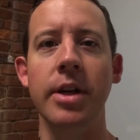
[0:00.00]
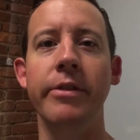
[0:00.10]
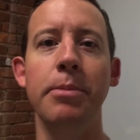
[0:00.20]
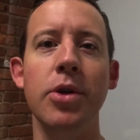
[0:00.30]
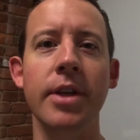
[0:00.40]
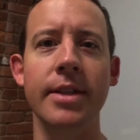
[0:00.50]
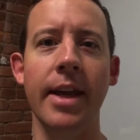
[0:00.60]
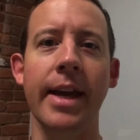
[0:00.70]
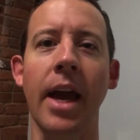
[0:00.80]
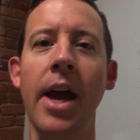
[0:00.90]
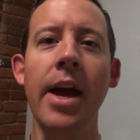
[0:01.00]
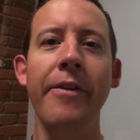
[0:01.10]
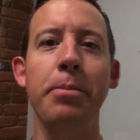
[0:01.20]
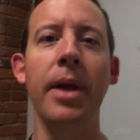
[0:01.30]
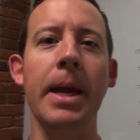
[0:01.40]
And if the music's like, if
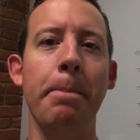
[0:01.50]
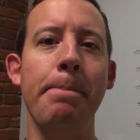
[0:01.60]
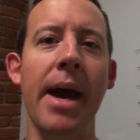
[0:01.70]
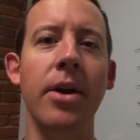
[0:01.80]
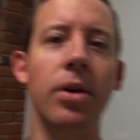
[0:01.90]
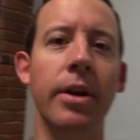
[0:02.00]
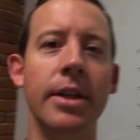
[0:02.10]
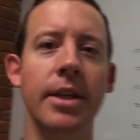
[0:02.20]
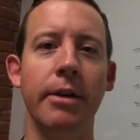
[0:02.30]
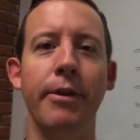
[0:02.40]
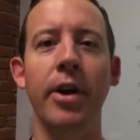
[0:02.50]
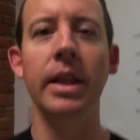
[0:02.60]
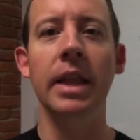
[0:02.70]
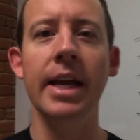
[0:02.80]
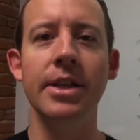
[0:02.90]
you're playing metal and it's like a very
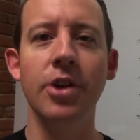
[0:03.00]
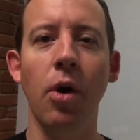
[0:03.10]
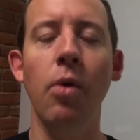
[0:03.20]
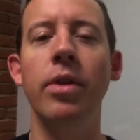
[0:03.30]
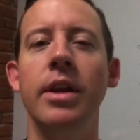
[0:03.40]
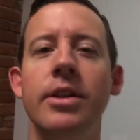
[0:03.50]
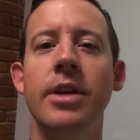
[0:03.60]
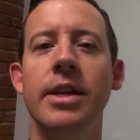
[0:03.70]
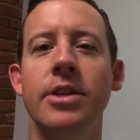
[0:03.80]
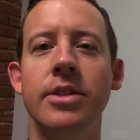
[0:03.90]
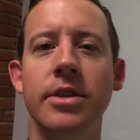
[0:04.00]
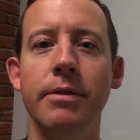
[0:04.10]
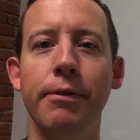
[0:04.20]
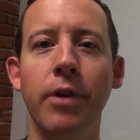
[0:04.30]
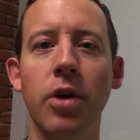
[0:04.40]
light tone, then it just
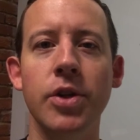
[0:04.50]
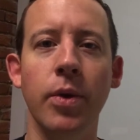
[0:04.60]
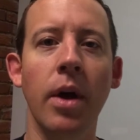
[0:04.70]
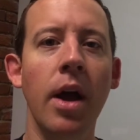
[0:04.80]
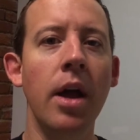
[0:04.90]
doesn't flow. So